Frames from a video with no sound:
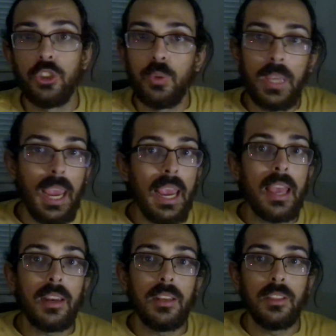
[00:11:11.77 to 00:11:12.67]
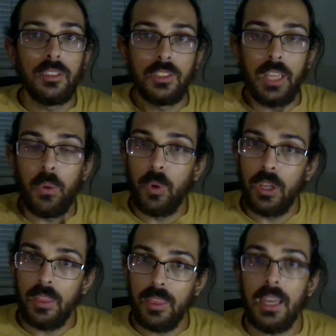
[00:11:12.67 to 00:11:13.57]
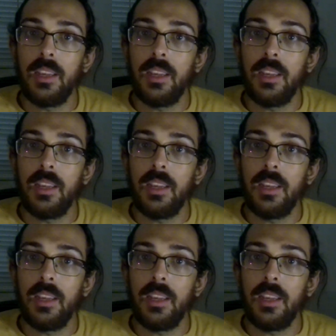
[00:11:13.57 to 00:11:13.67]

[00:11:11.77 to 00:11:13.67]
You can't it's like when you think